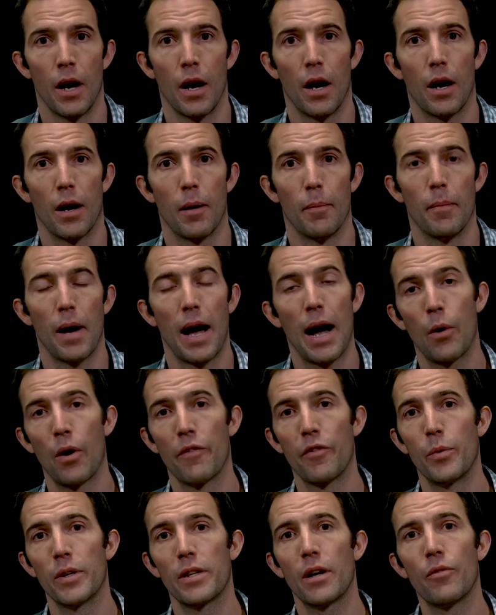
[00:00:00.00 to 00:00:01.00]

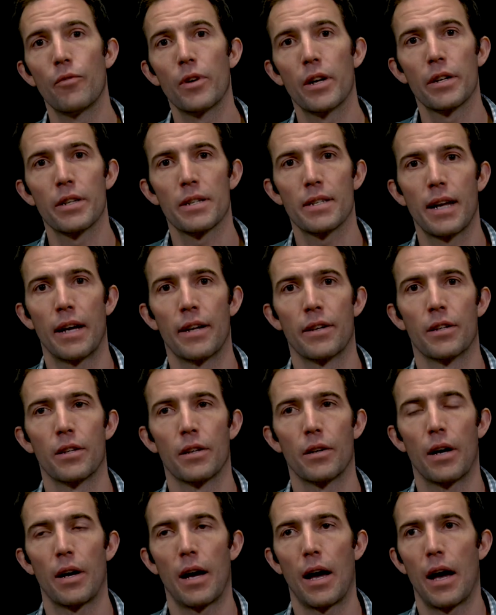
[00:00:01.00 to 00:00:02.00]
However, we don't really
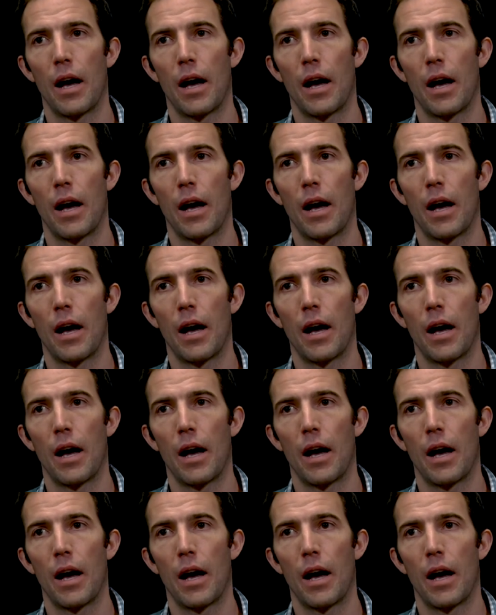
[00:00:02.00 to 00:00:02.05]
understand